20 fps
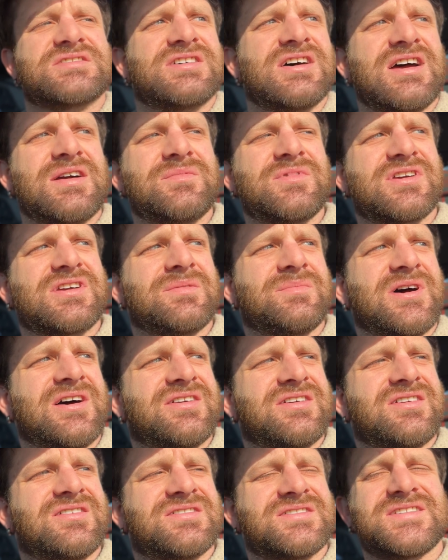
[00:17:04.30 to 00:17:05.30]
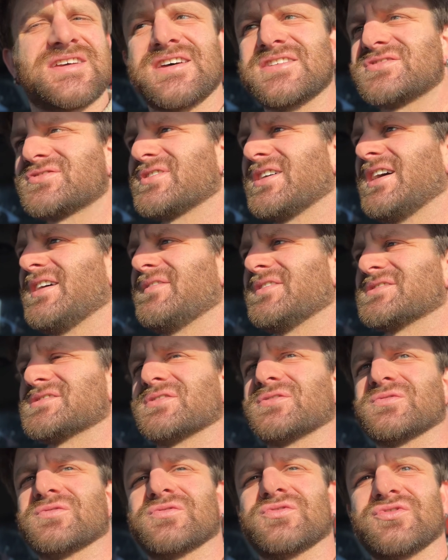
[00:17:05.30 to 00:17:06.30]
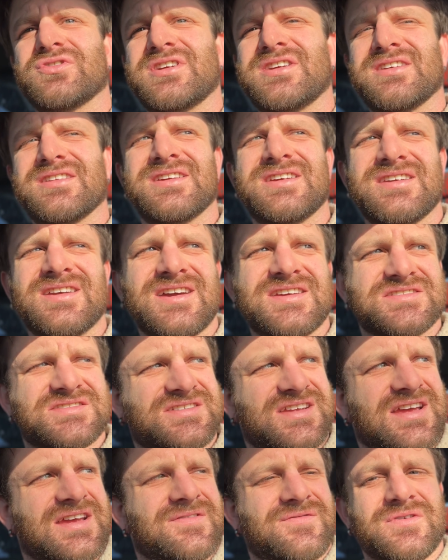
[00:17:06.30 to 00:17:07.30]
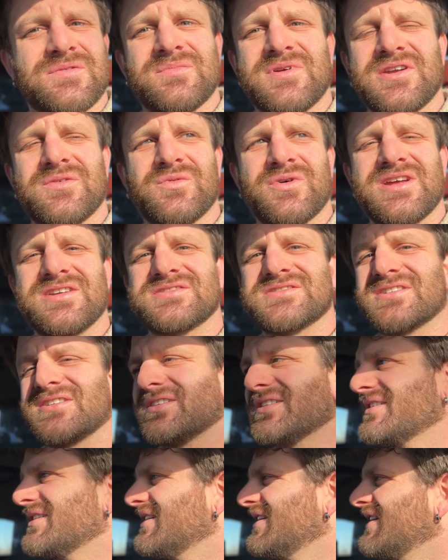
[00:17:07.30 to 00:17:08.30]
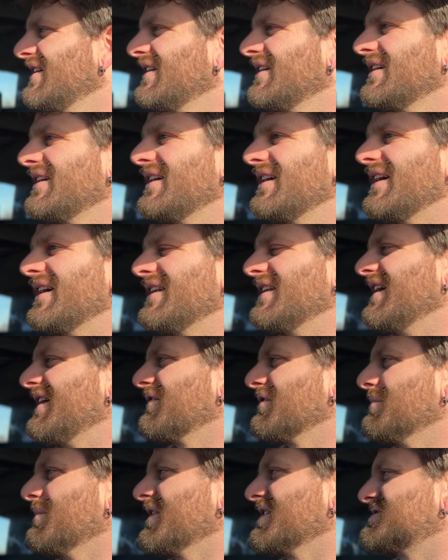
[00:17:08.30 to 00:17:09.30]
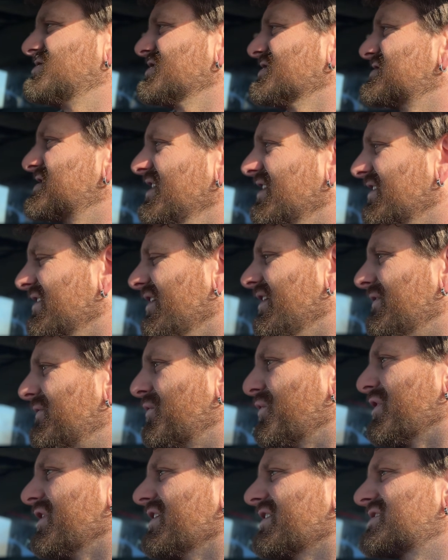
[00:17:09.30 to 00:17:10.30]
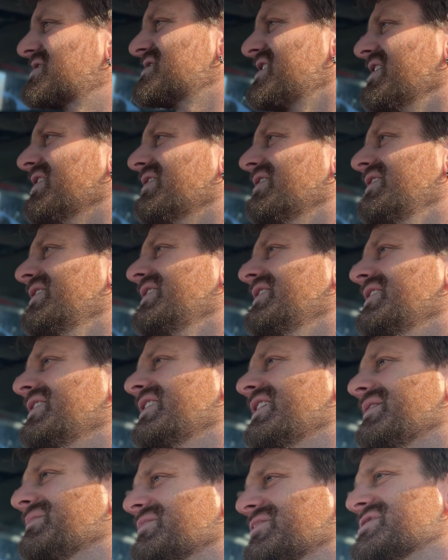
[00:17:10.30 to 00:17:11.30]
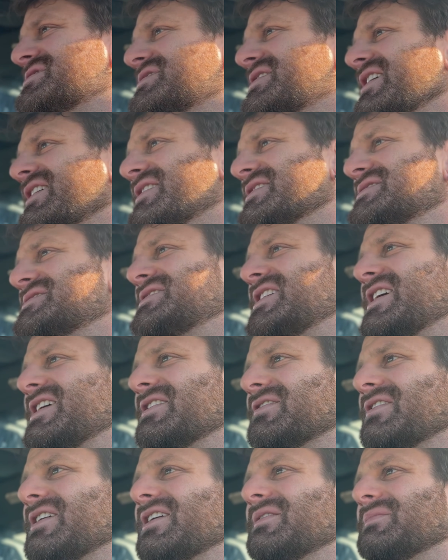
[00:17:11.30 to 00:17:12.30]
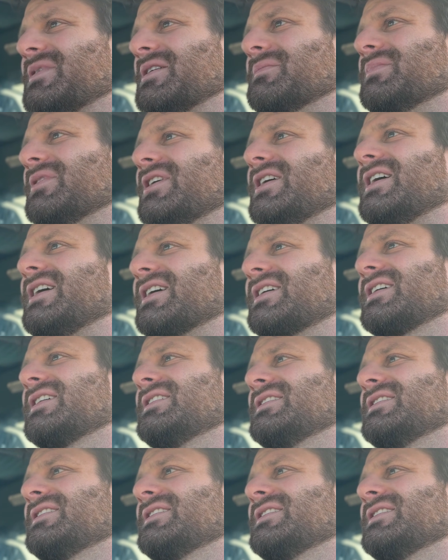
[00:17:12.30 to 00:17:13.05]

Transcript: time to come out here and test drive. It's a really nice day for midwinter, and everybody's just getting off work, so I'm just kind of staying around my block.